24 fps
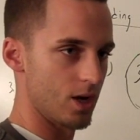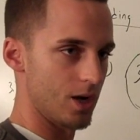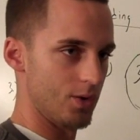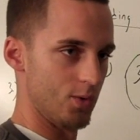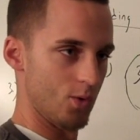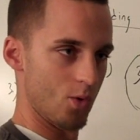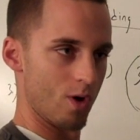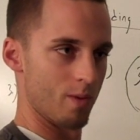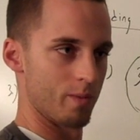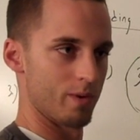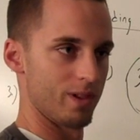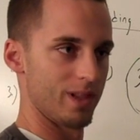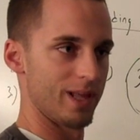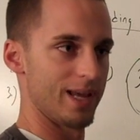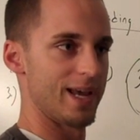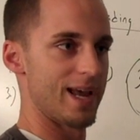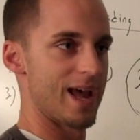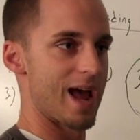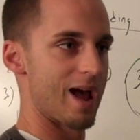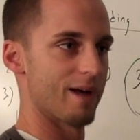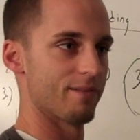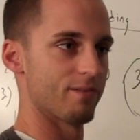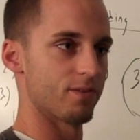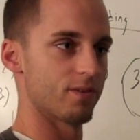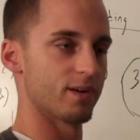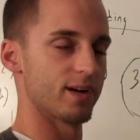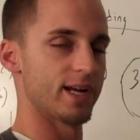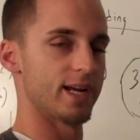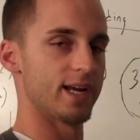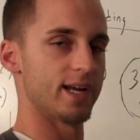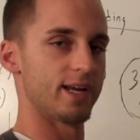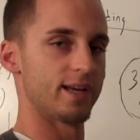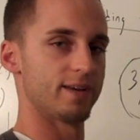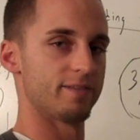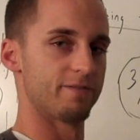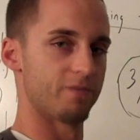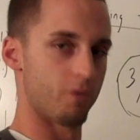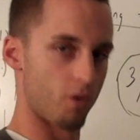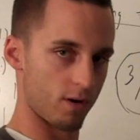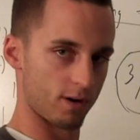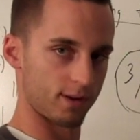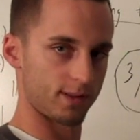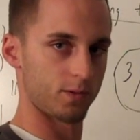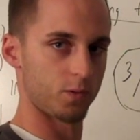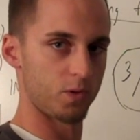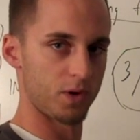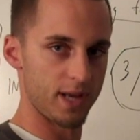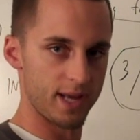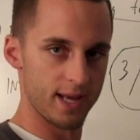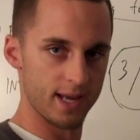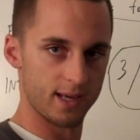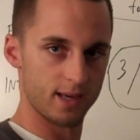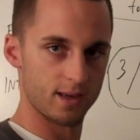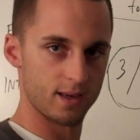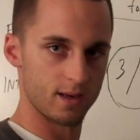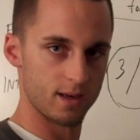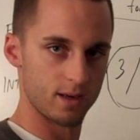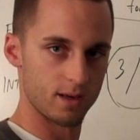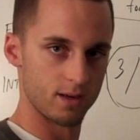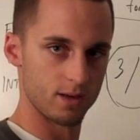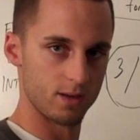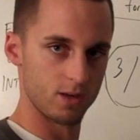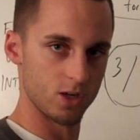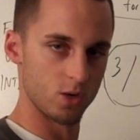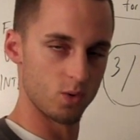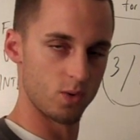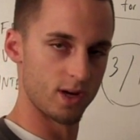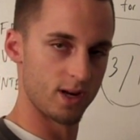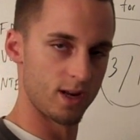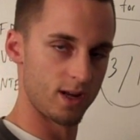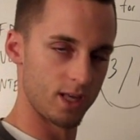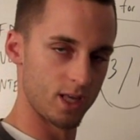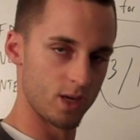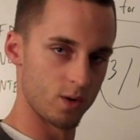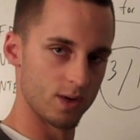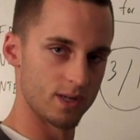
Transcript: normally every 4th week you would